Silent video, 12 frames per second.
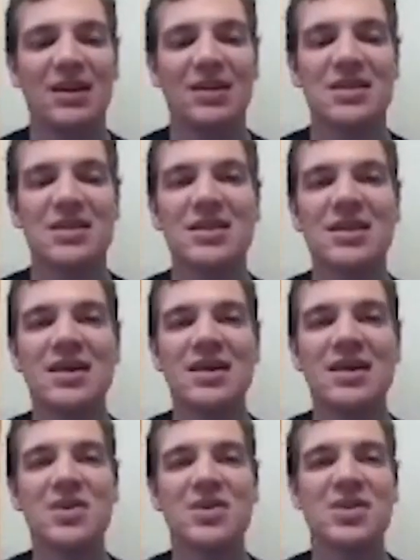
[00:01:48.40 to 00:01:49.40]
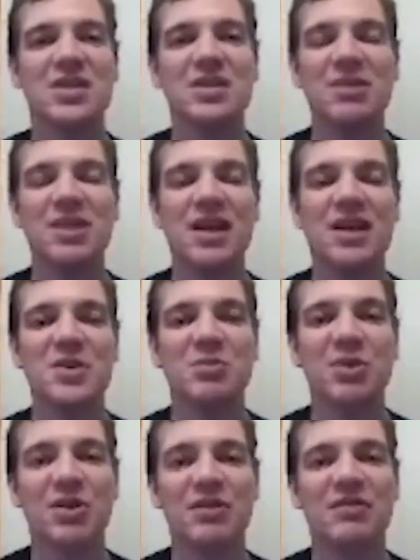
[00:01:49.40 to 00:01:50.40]
This enables TPS
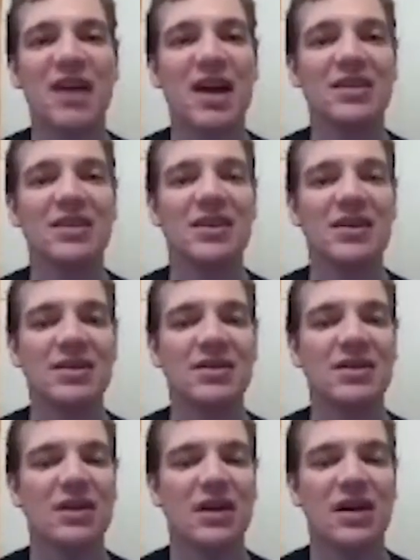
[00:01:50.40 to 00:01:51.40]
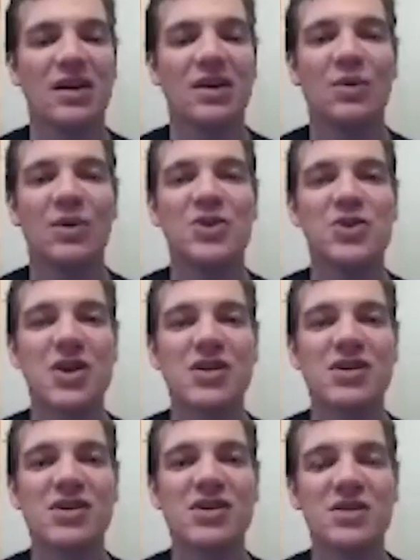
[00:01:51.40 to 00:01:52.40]
per validator, where
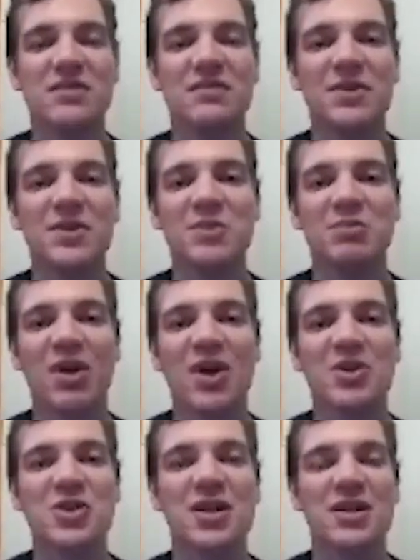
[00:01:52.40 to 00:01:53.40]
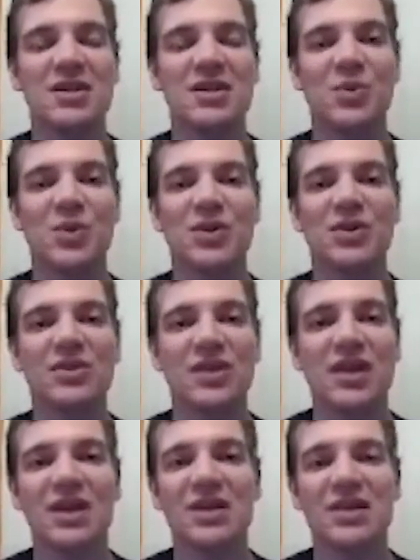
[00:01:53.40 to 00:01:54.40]
Shardeum is the first blockchain in the world
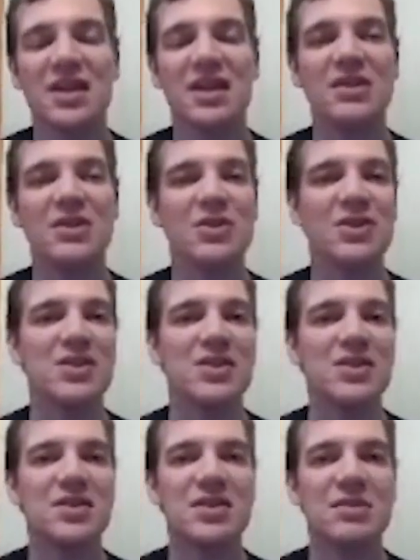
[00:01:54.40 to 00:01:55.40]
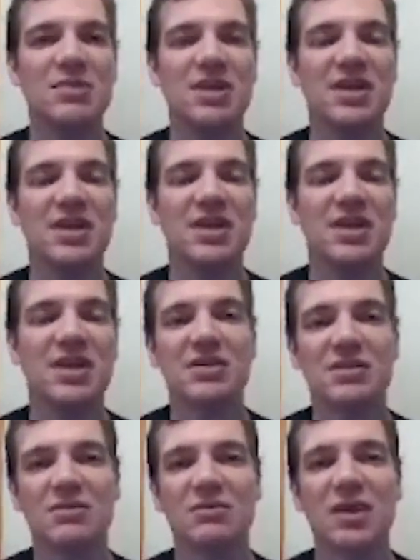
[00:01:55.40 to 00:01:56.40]
to increase its TPS
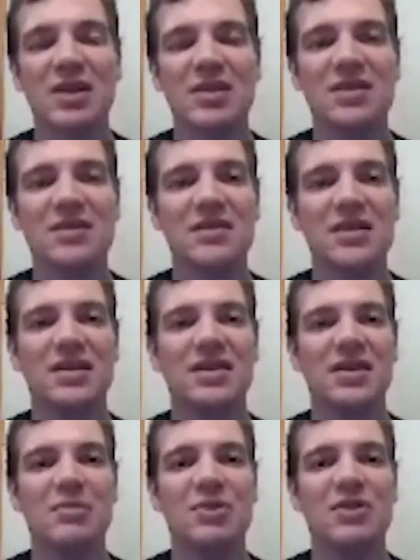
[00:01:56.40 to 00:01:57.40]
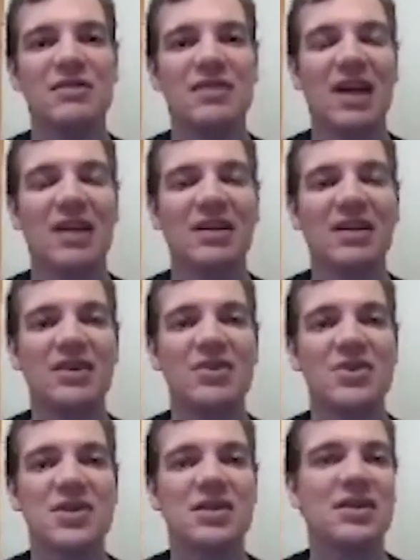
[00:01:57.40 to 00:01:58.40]
relative to the number of
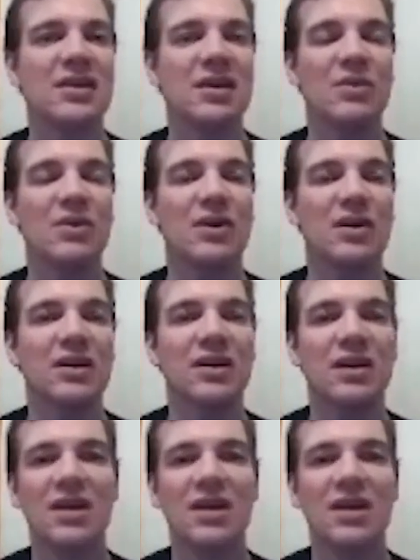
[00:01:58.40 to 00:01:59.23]
validators in the network.